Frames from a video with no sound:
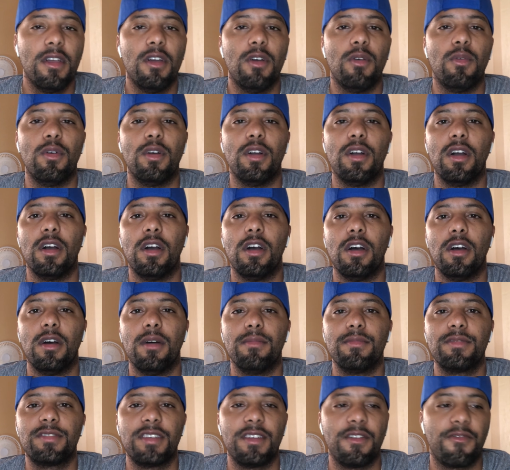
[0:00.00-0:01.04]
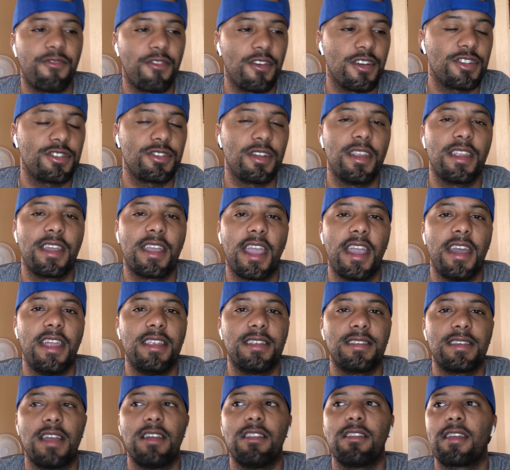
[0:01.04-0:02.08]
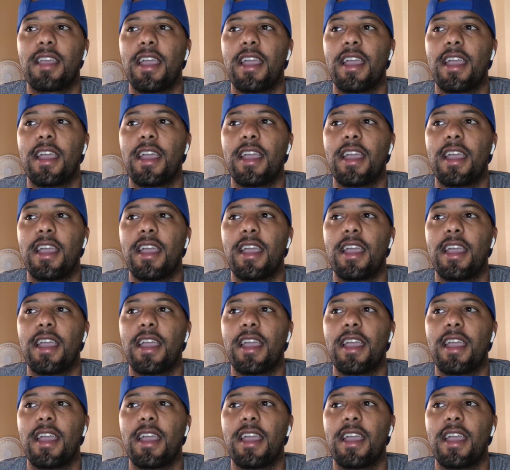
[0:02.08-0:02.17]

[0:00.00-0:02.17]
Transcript: where um, she frustrated Katie Taylor.